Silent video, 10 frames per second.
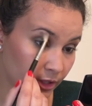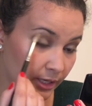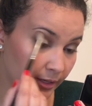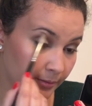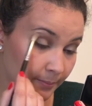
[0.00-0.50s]

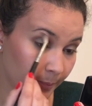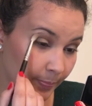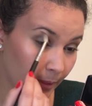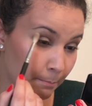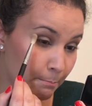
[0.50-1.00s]
like
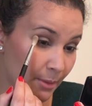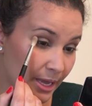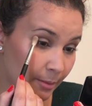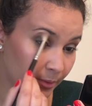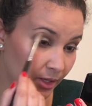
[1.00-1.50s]

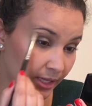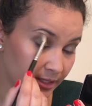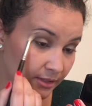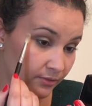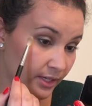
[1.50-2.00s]
makeup
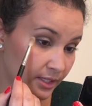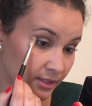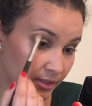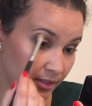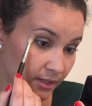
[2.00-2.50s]
collecting
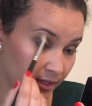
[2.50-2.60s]
phase.